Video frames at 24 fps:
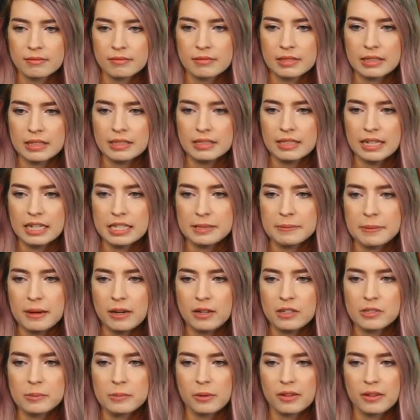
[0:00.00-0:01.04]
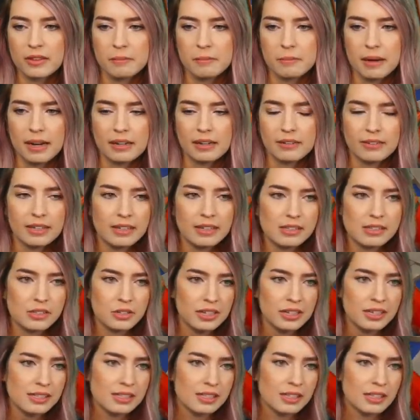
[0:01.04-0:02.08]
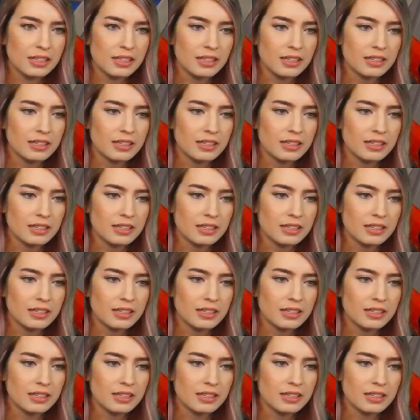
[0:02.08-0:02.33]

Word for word: Dan's power is more than mine right now. That's crazy.